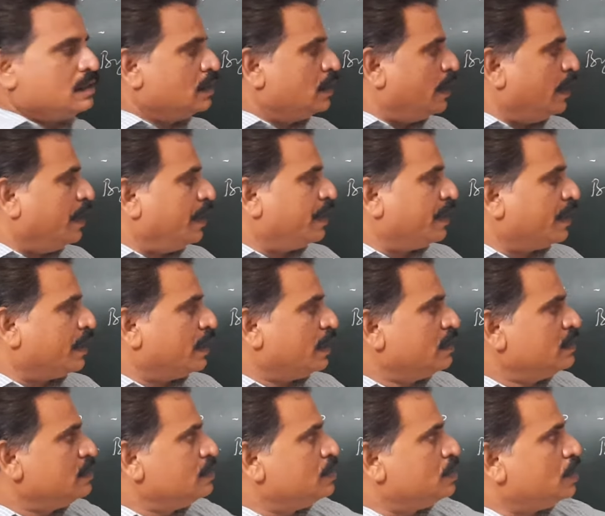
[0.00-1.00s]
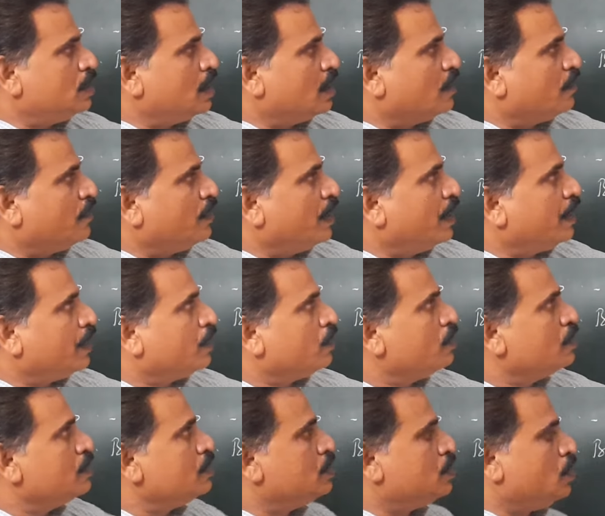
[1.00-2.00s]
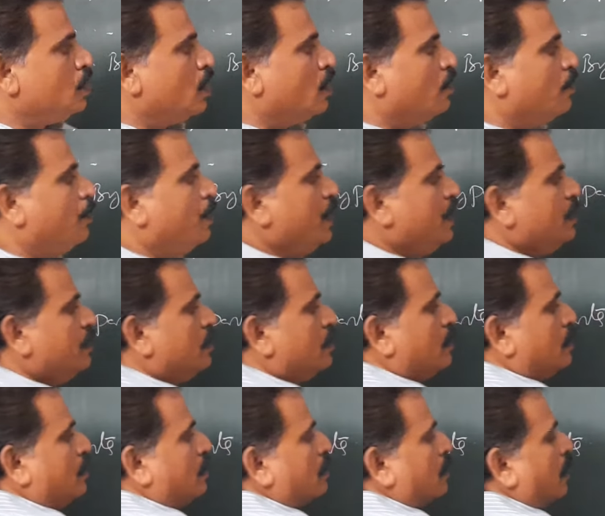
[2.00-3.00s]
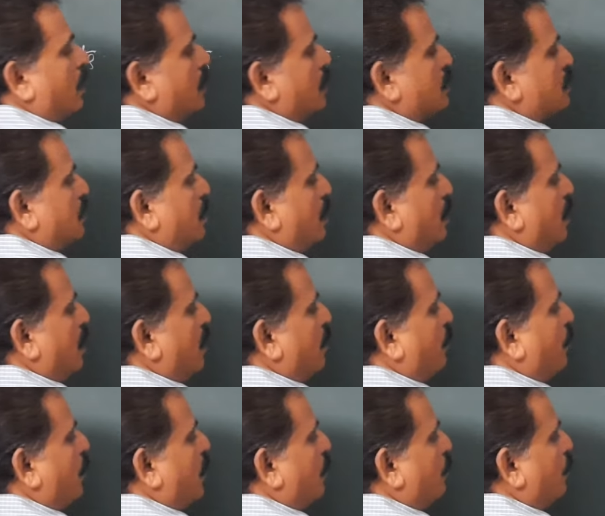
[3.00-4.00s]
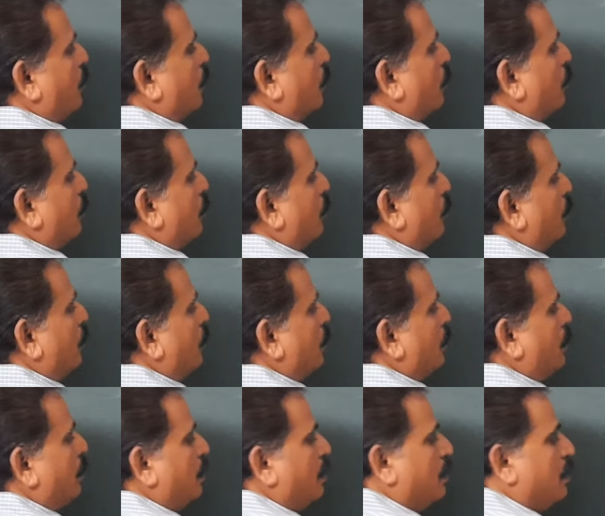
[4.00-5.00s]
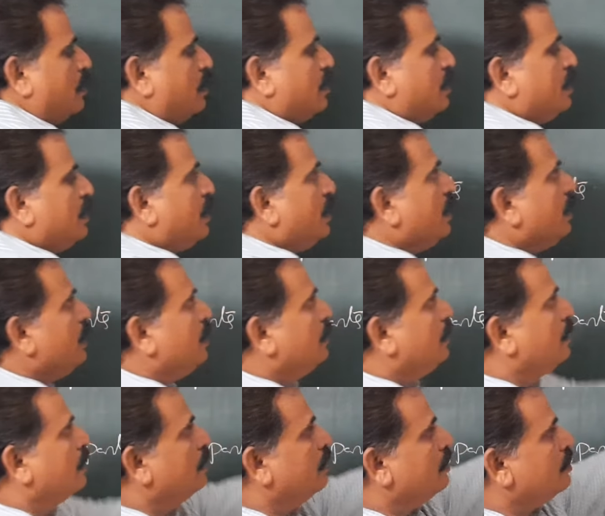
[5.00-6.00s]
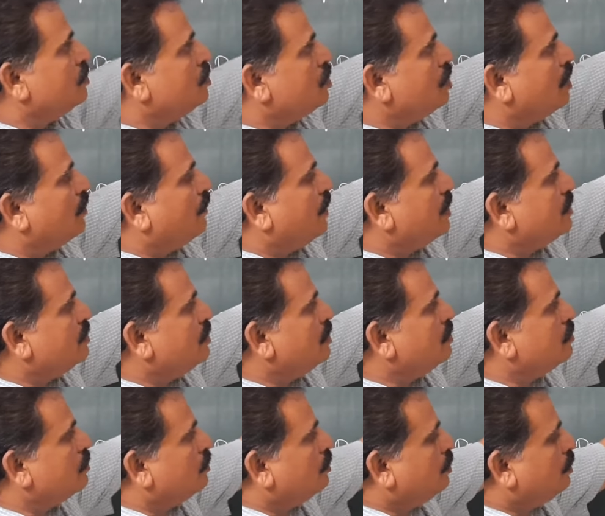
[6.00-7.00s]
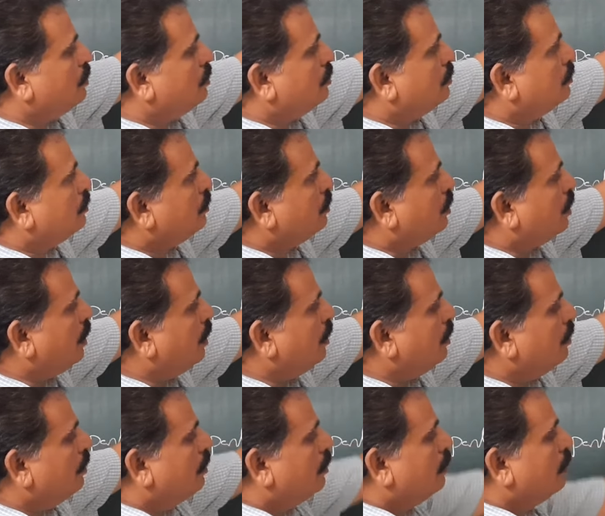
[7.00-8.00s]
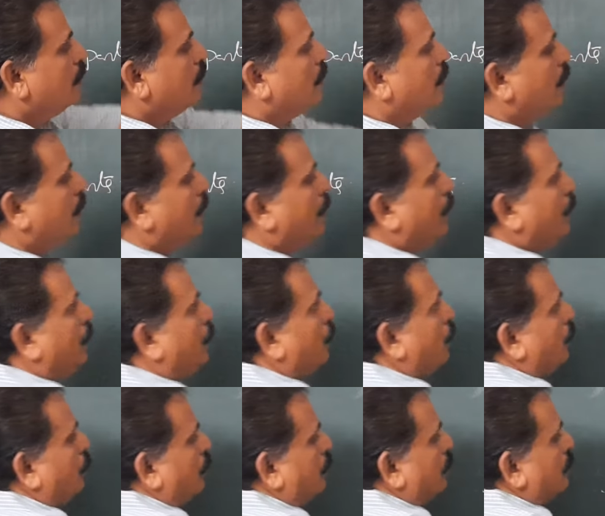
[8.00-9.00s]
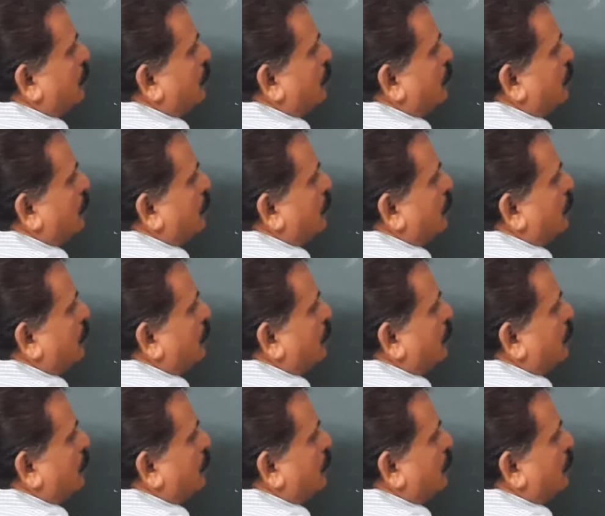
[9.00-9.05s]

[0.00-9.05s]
Integral g of a to g of b, that is f of t, g of x is t into